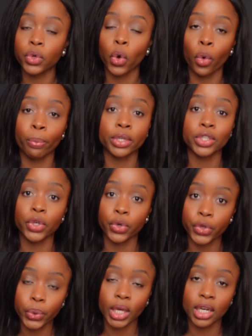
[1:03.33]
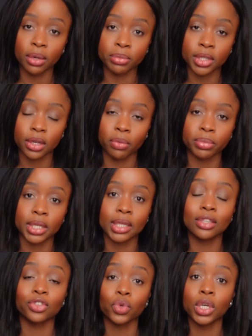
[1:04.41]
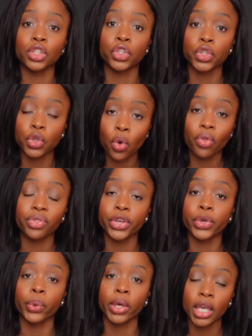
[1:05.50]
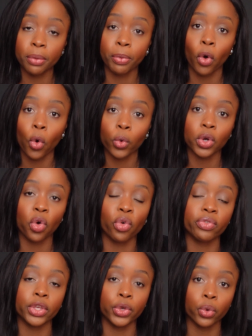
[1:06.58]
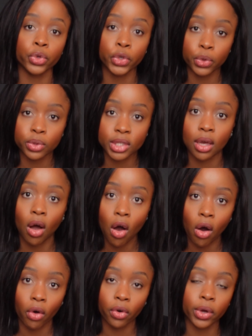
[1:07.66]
you open your UK limited company is to ensure that you keep hold of your UTR.